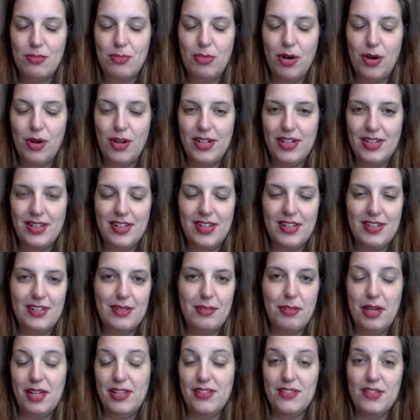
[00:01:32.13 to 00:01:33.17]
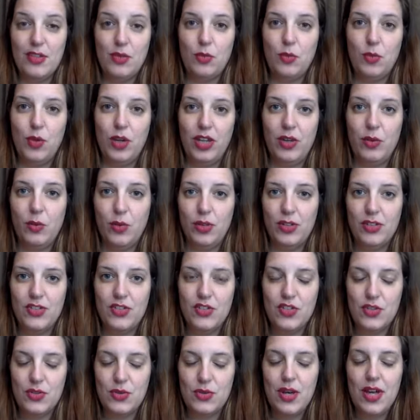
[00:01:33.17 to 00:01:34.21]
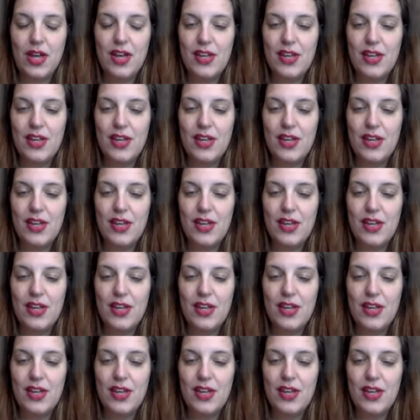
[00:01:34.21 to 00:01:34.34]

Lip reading: part. It depends on what you want to do.